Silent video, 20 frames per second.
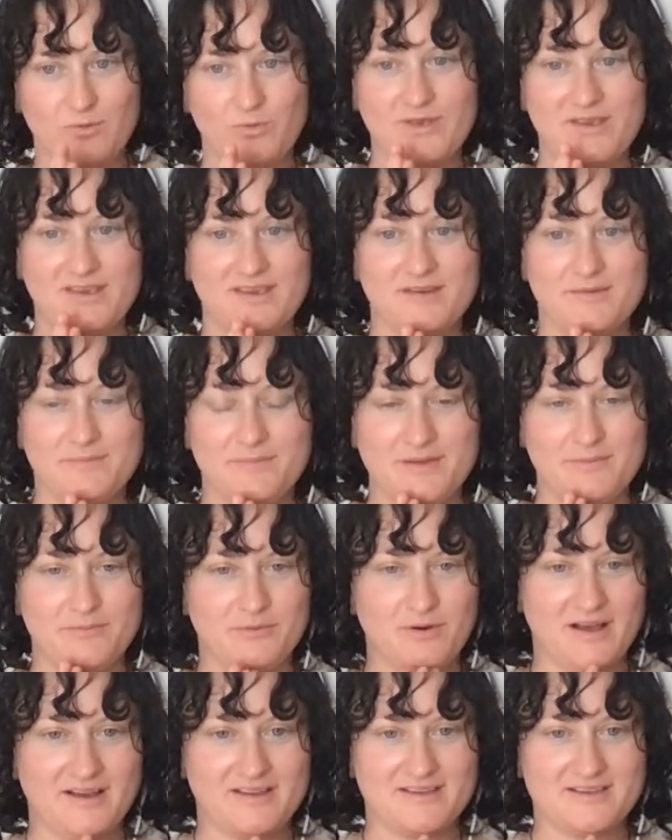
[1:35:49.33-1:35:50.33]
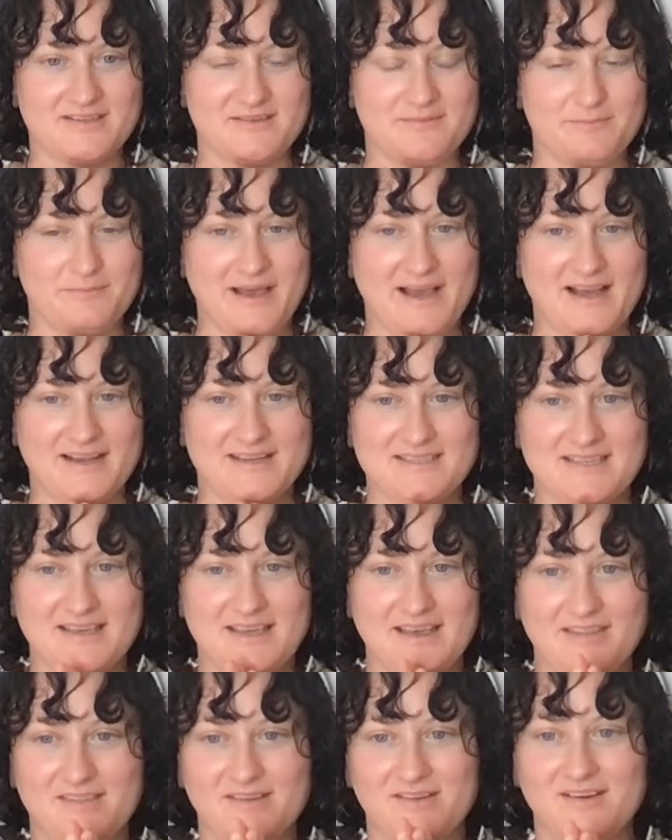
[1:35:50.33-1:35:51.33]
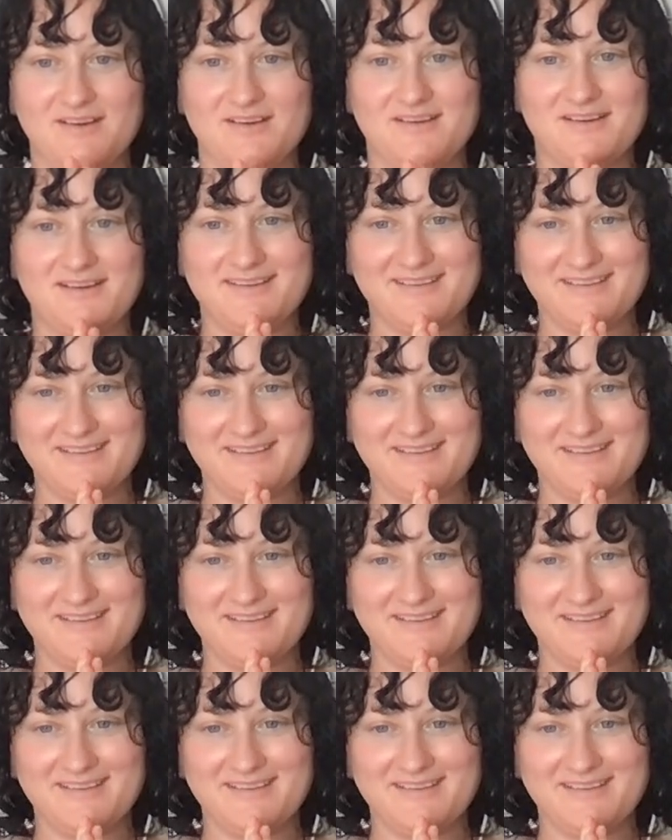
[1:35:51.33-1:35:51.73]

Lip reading: we can be brought back together.